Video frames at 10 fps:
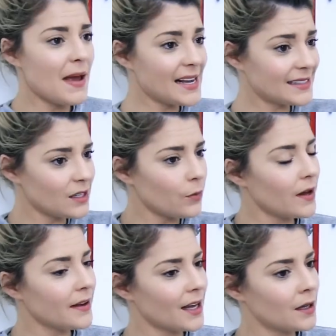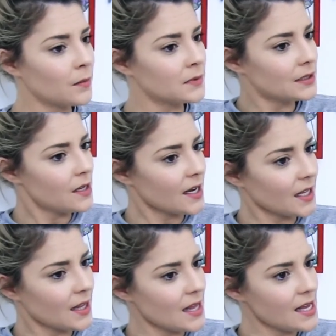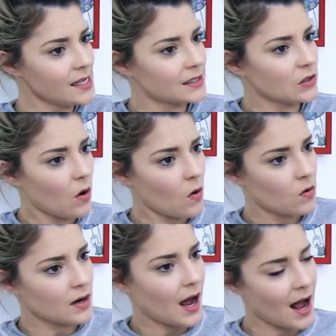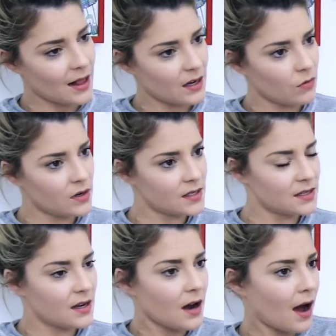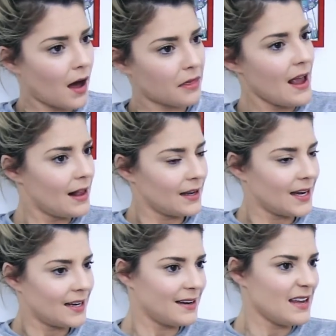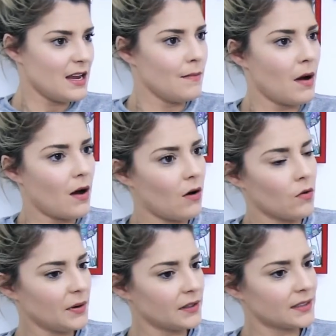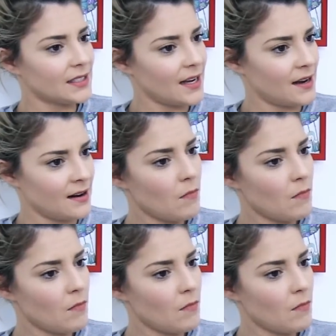Maisie Williams, look at this old Hollywood goth, elegant emo person.